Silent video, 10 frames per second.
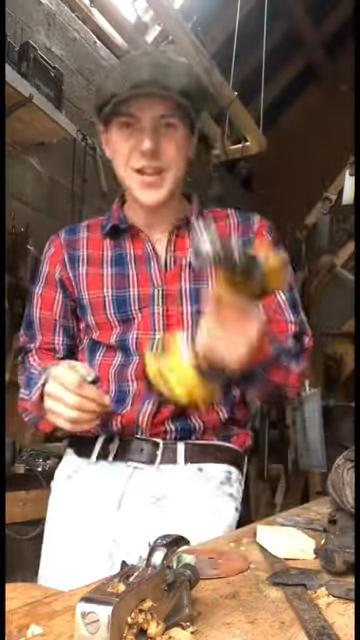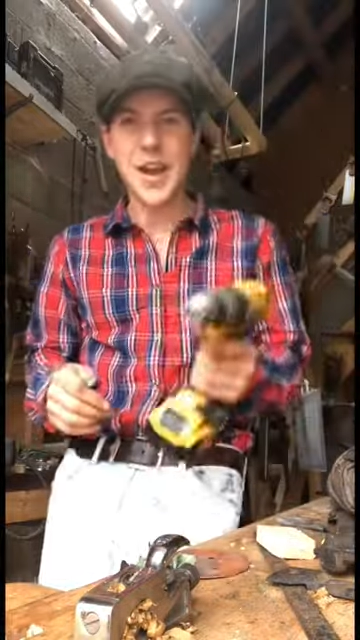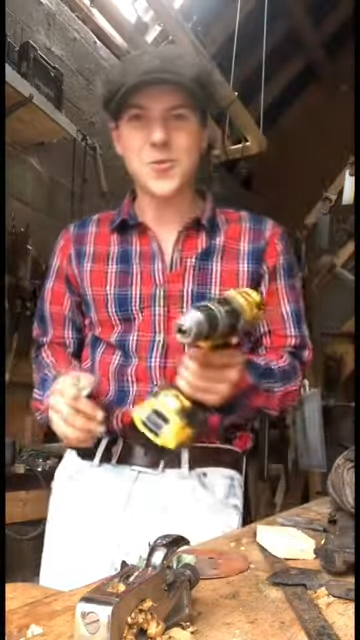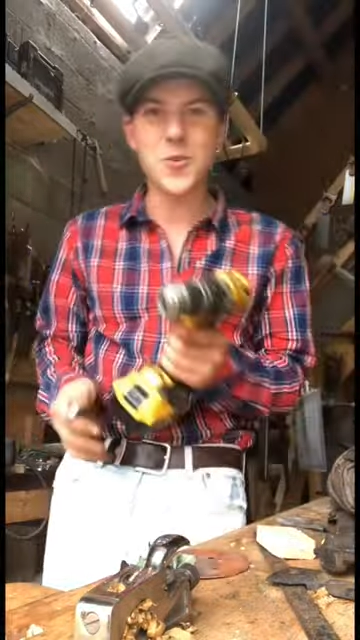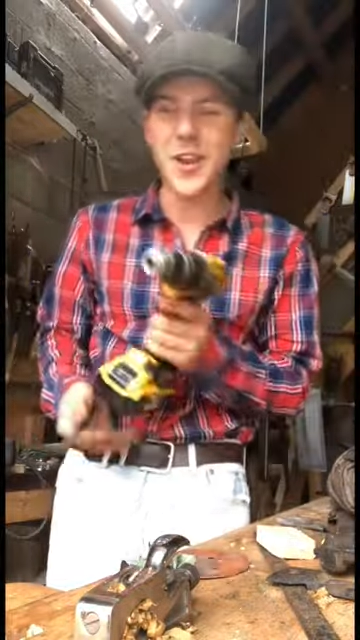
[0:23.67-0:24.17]

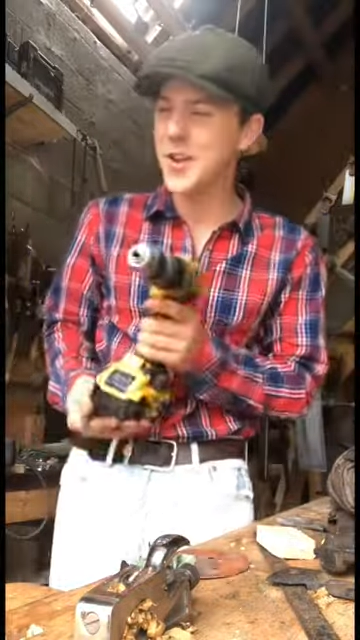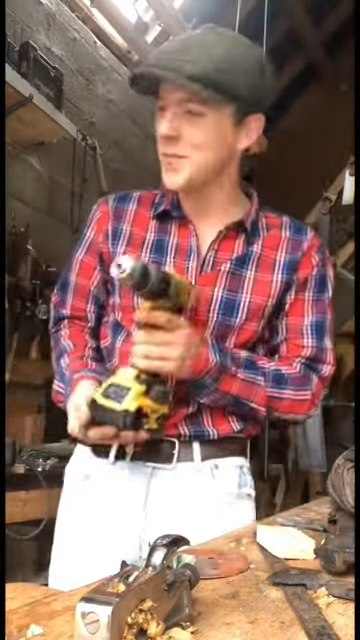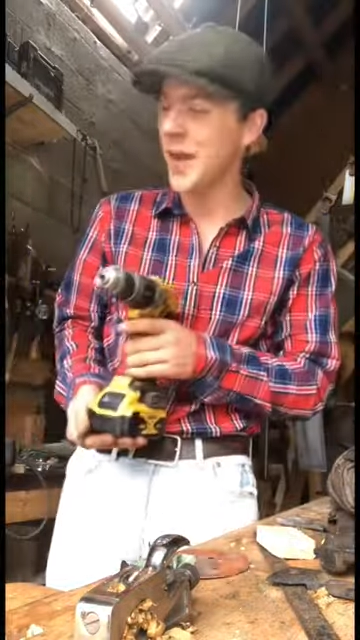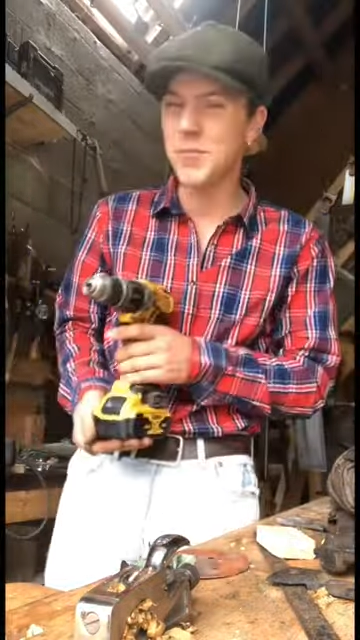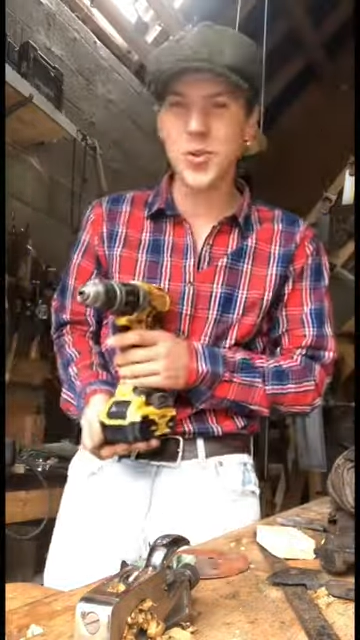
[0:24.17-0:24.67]
I don't like them
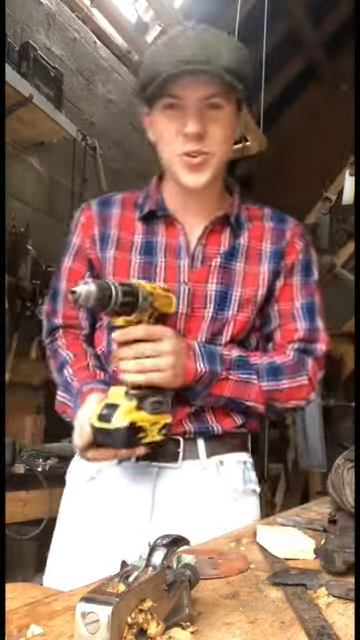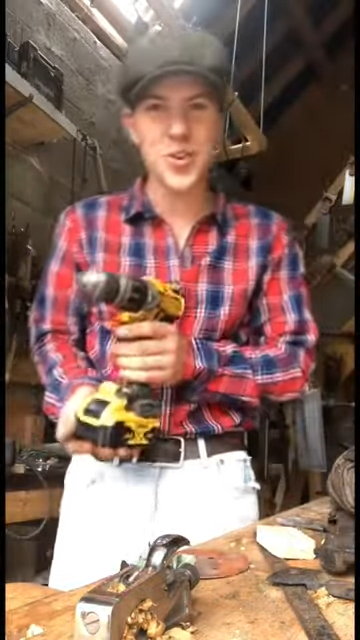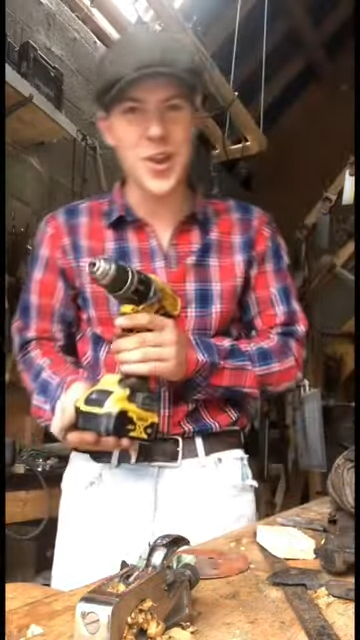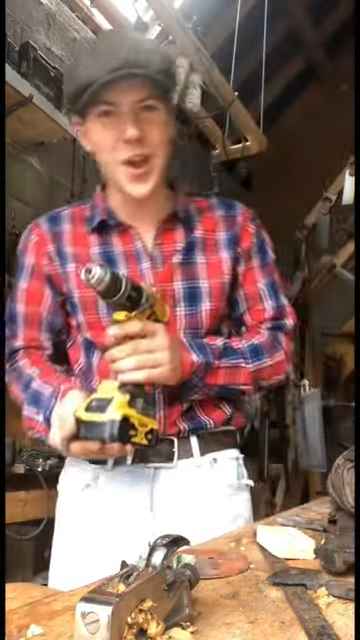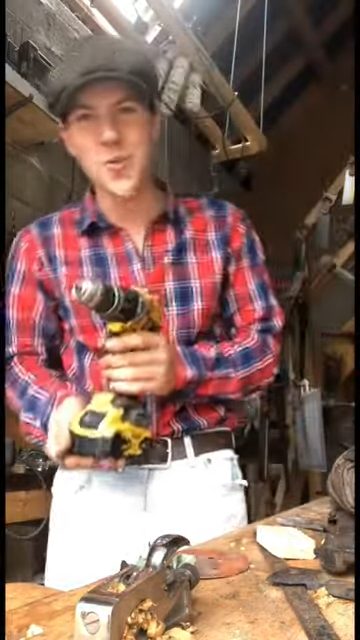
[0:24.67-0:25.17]
that much,
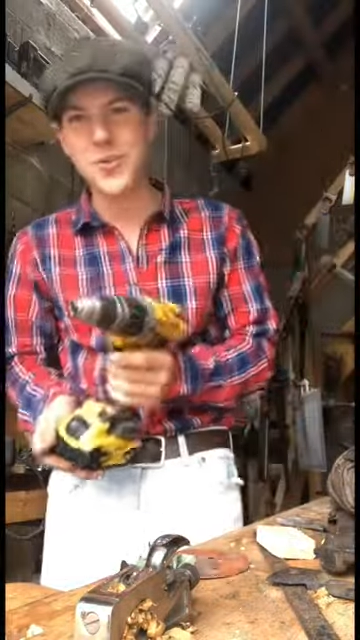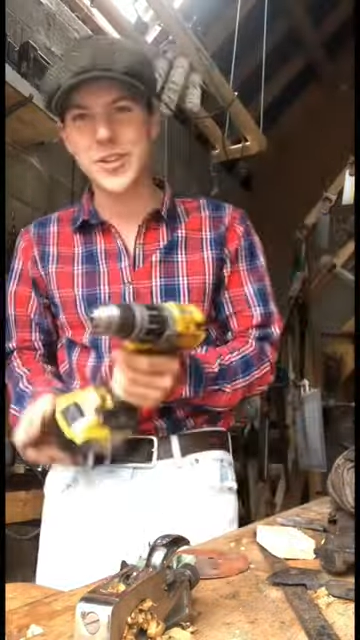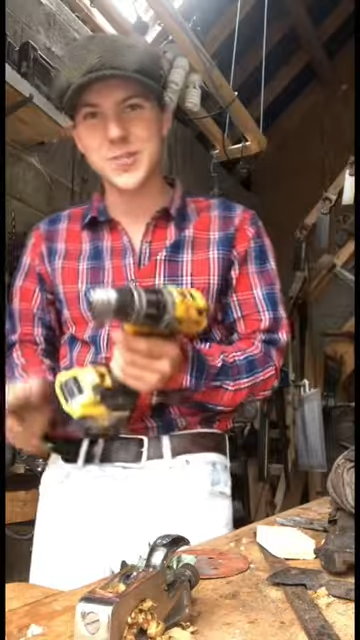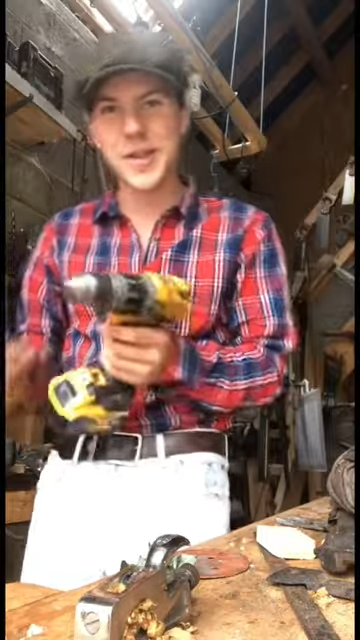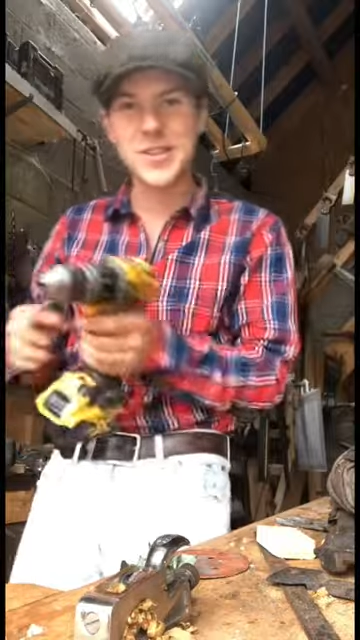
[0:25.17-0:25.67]
they're loud,
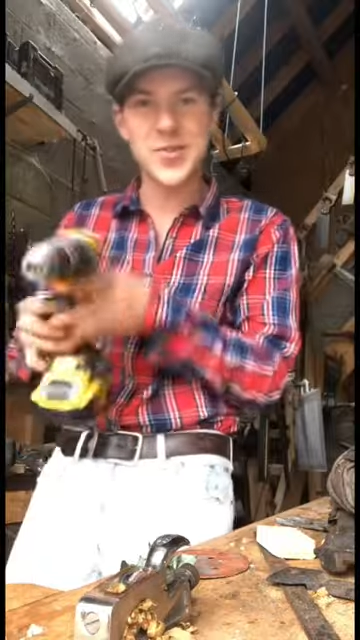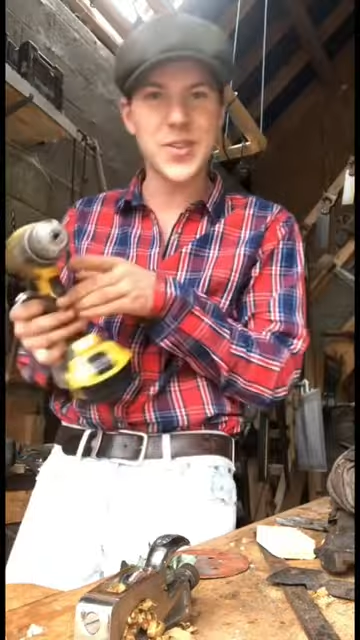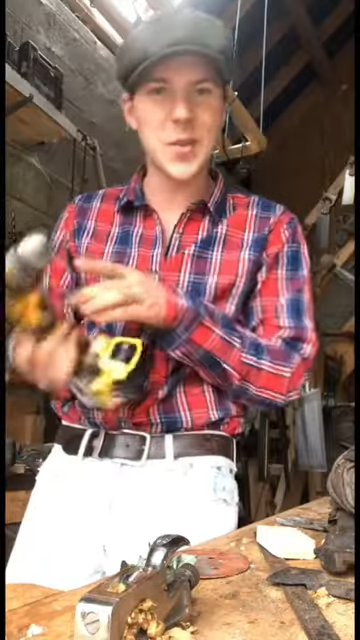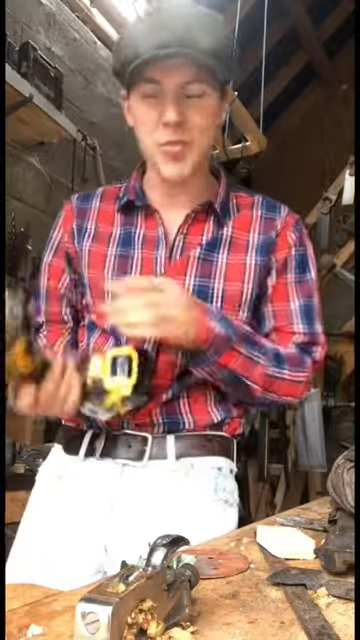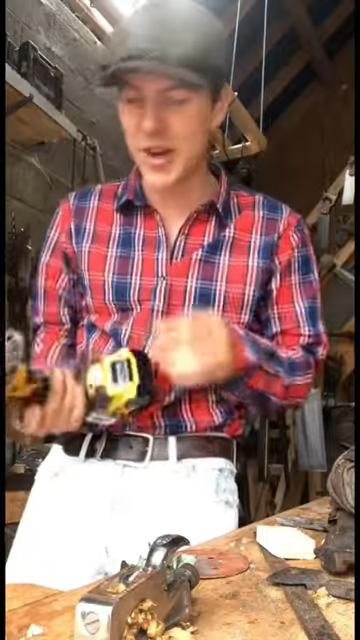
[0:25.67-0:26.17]
expensive
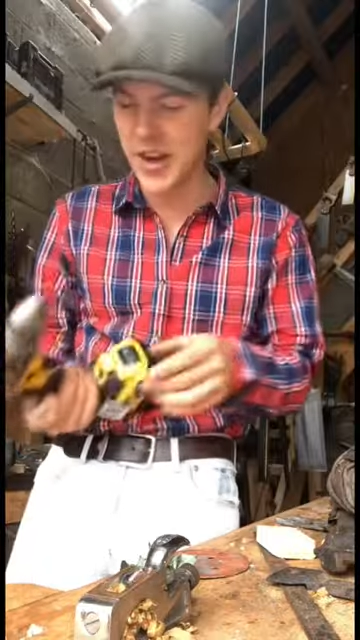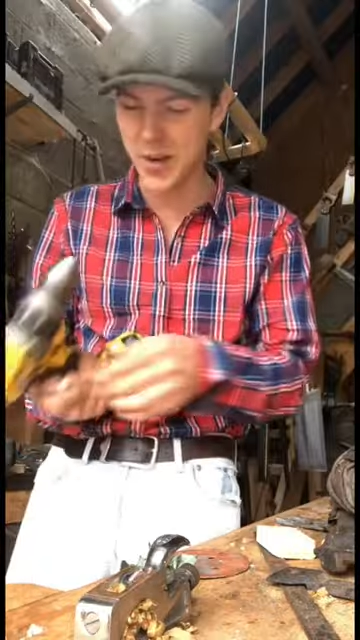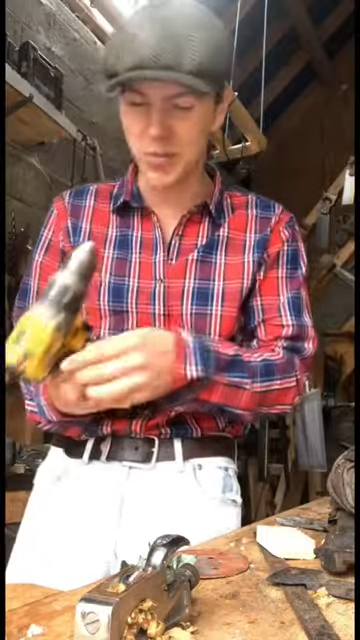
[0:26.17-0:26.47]
and they break,